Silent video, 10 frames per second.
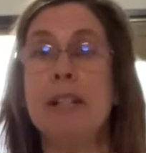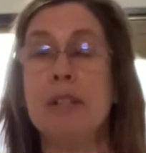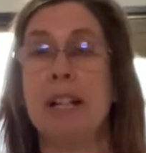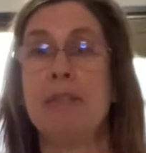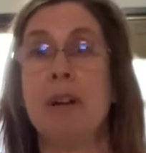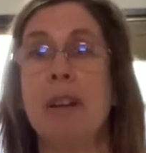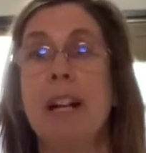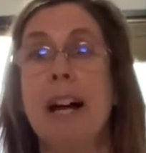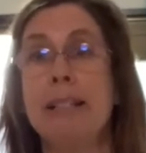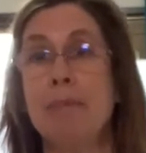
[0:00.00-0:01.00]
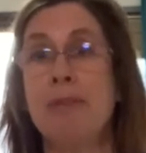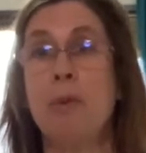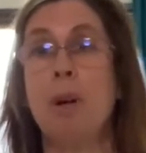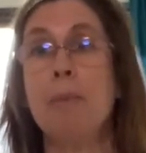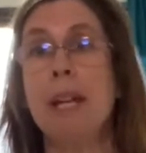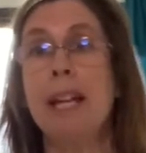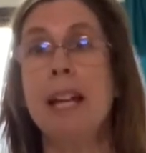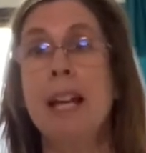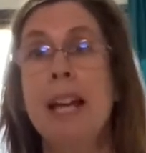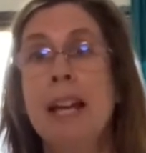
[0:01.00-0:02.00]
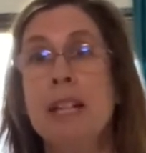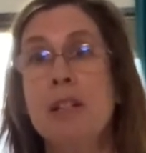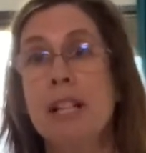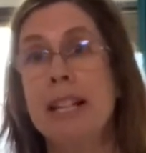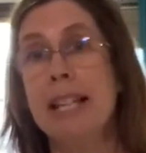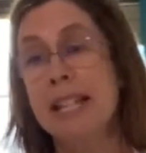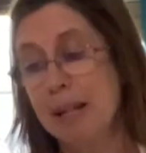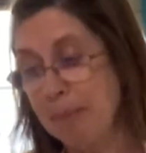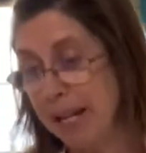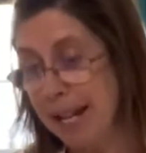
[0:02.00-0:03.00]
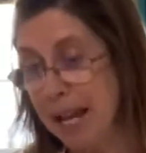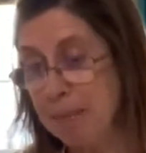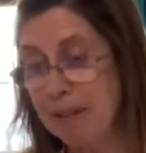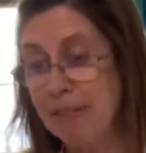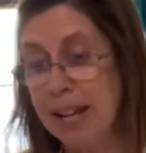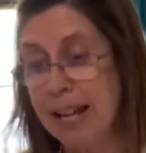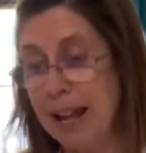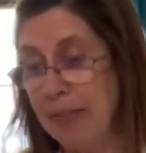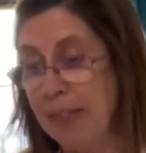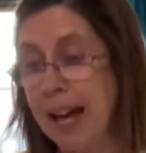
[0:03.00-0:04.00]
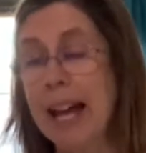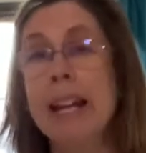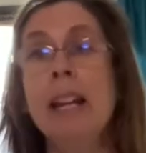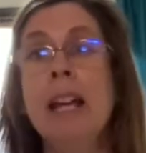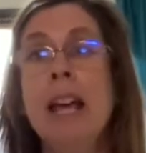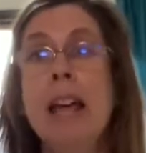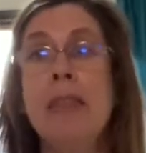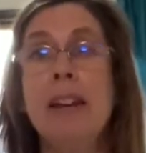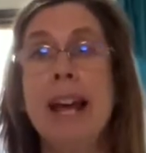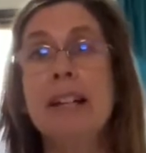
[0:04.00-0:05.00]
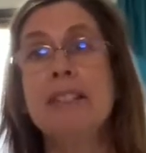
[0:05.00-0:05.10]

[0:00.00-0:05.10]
you shall know the gods before me, you shall not take my name in vain, and then the next